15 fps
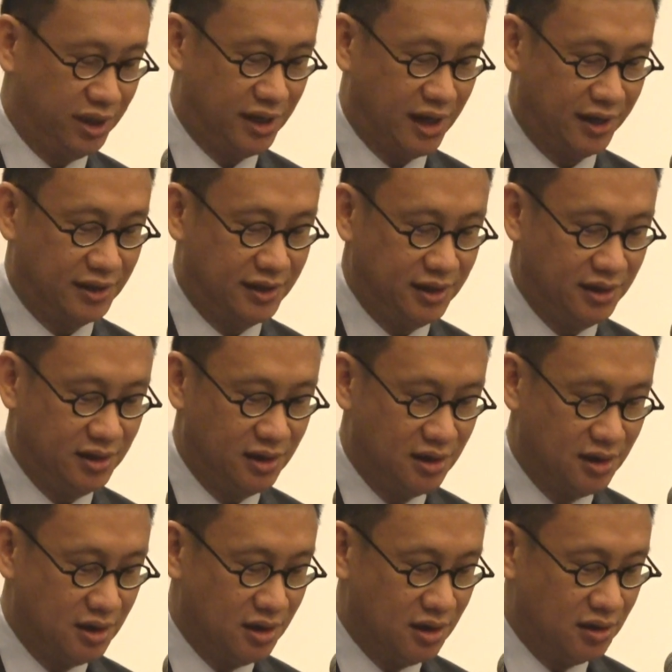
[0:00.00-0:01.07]

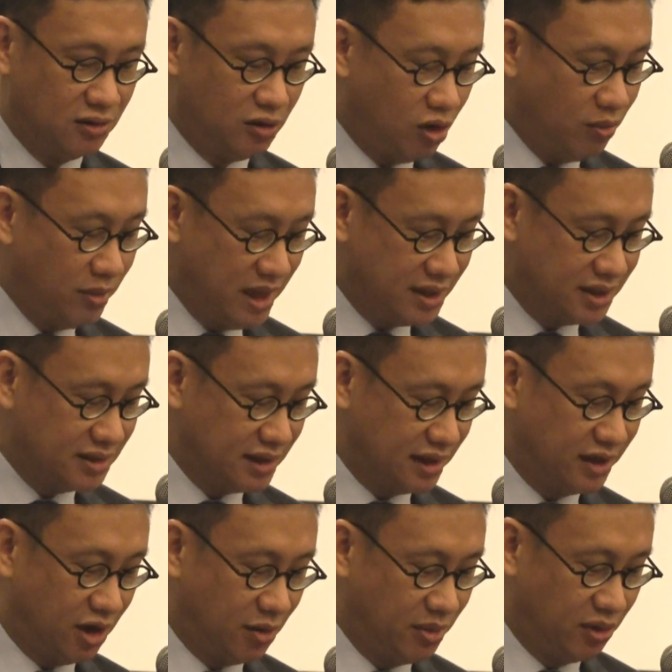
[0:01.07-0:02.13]
2019, lawmakers
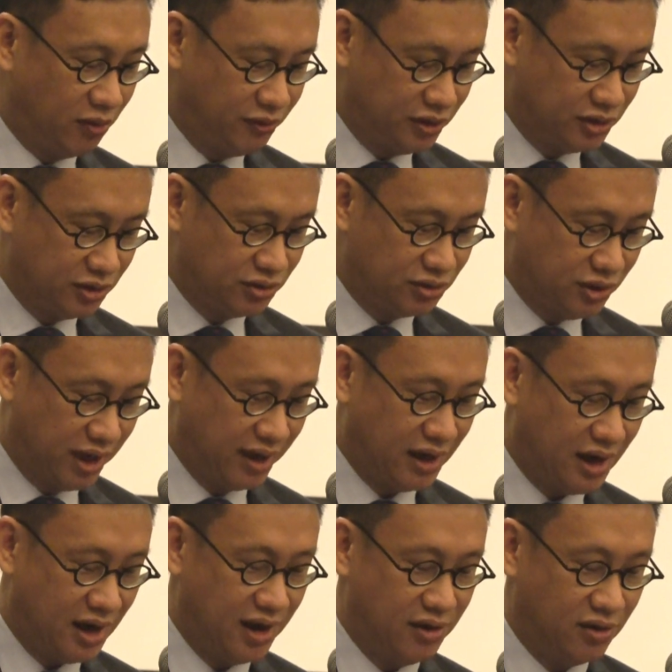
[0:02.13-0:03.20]
and government officials
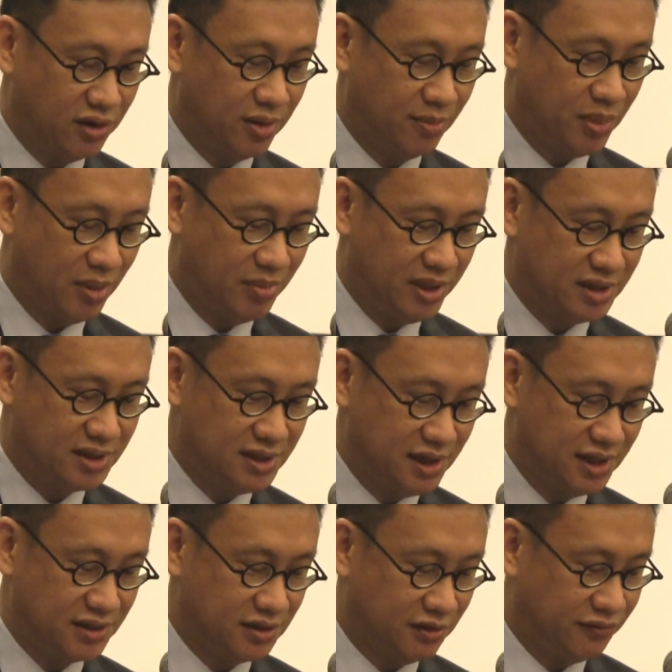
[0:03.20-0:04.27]
rank high on the public's
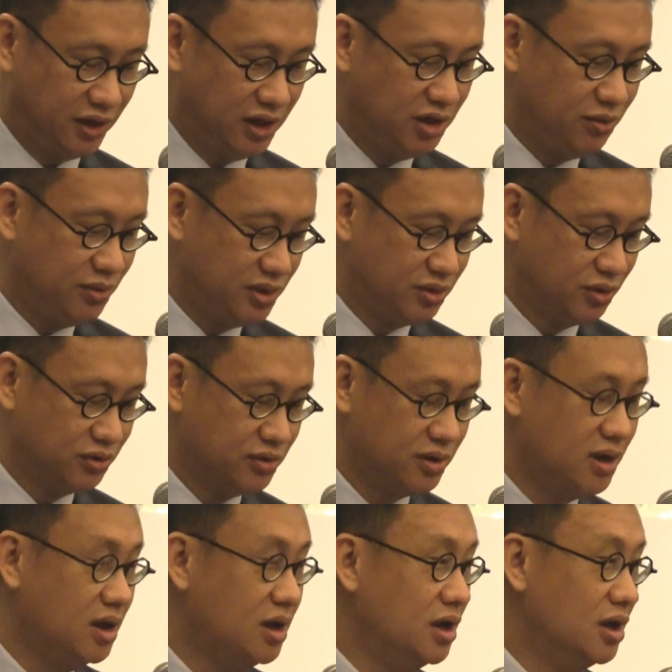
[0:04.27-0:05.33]
list of individuals
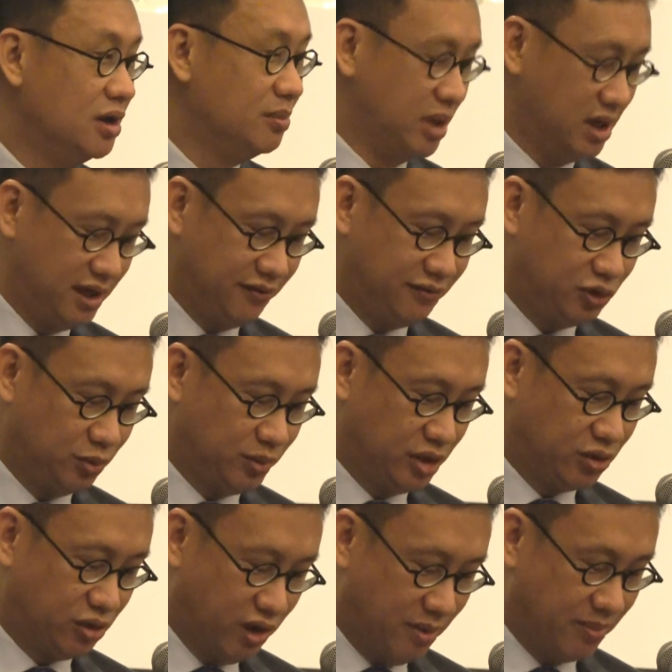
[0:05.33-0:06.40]
believed to
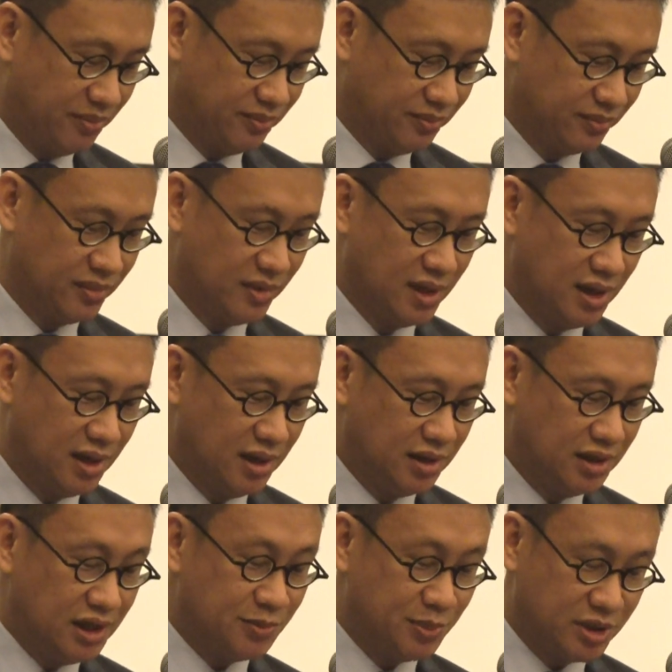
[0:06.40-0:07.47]
be corrupt.
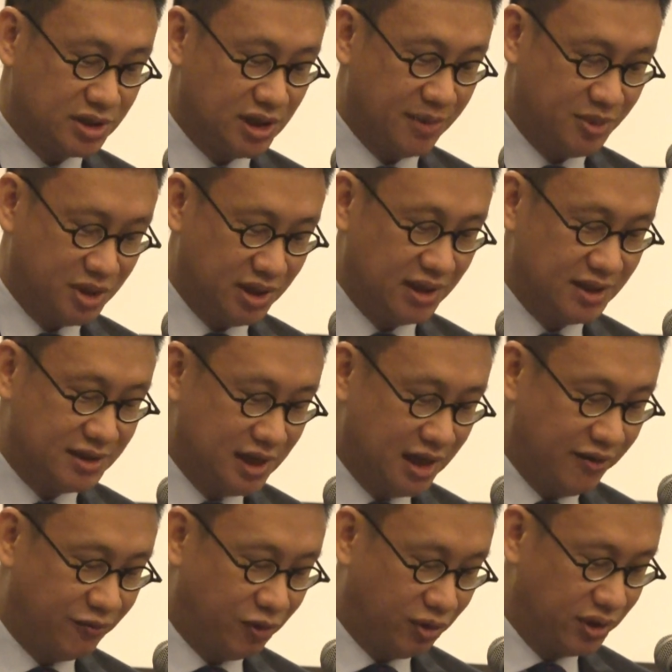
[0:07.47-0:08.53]
This perception is
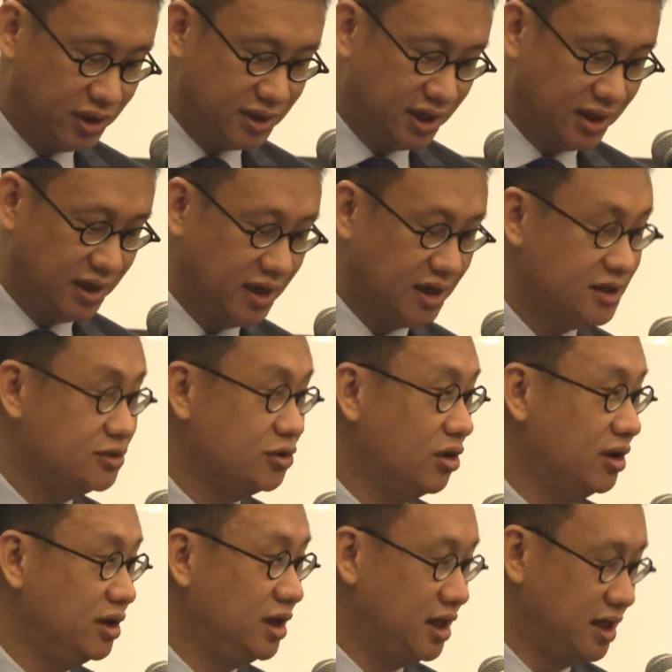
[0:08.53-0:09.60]
there for a reason. It is
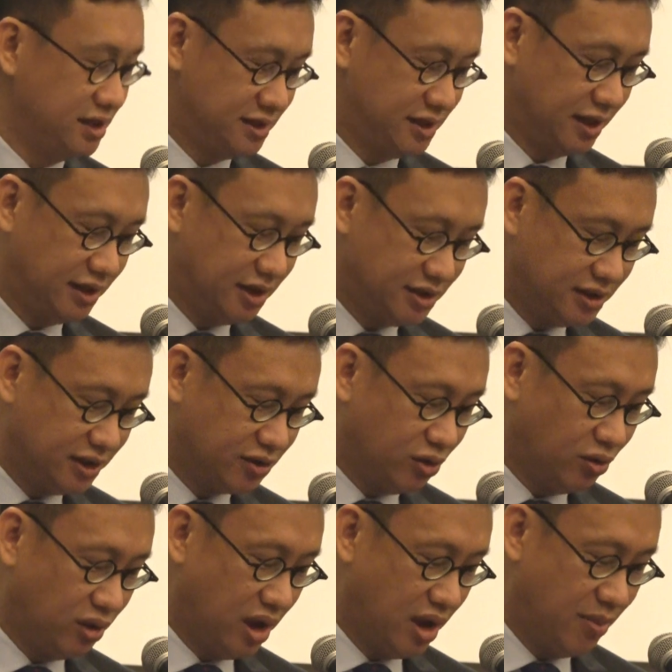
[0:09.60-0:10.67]
not a
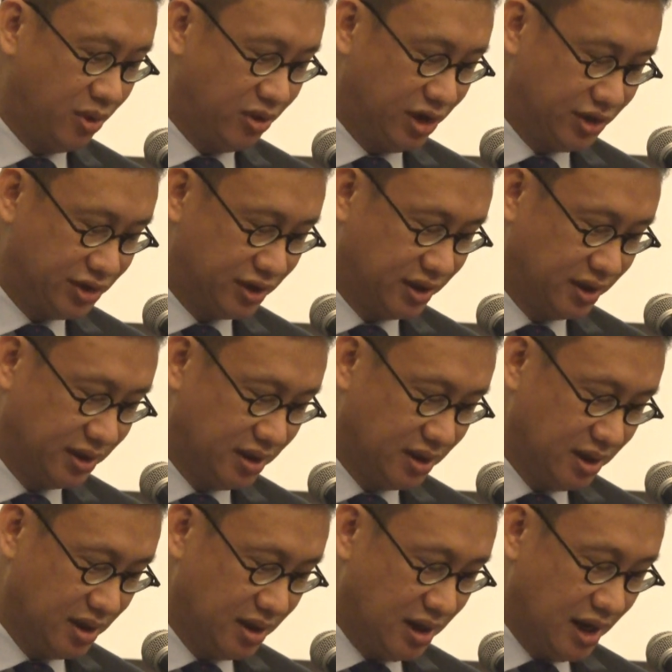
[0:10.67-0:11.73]
statistical aberration.
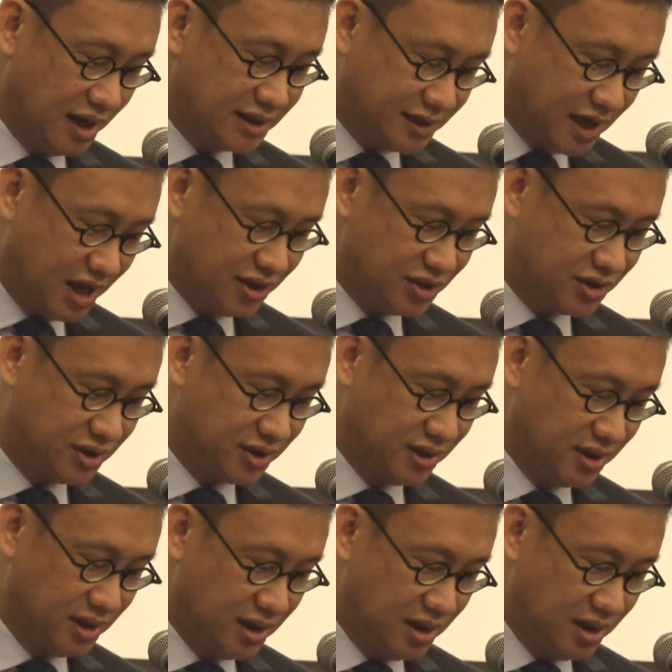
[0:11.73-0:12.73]
As such,